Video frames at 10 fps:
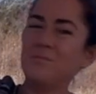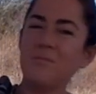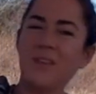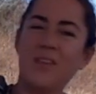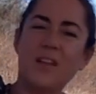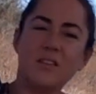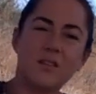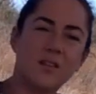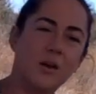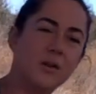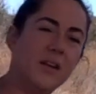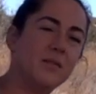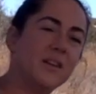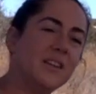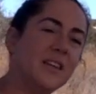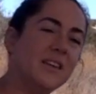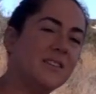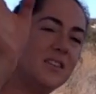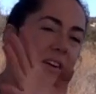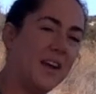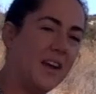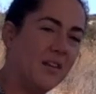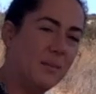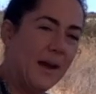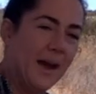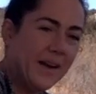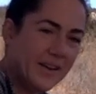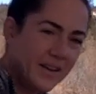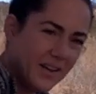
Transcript: then slowly release your hand back.